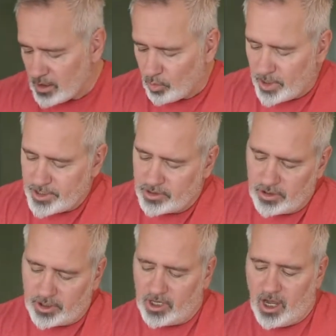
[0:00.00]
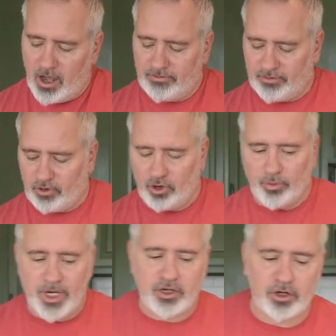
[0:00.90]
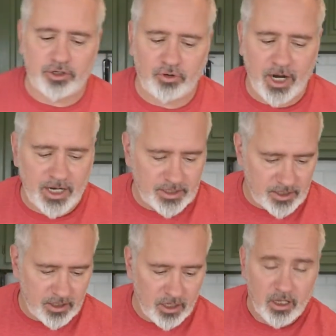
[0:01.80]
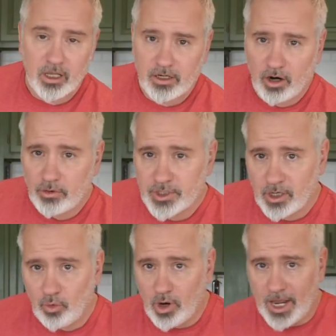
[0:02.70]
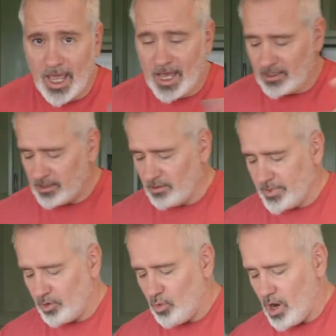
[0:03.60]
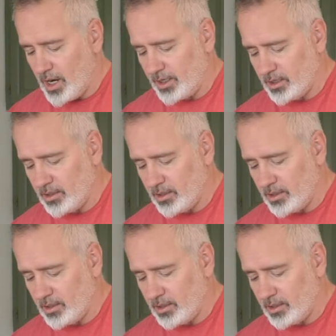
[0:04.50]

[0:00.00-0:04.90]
When you cook off or recook grains, you're always going to want to add a little bit of water.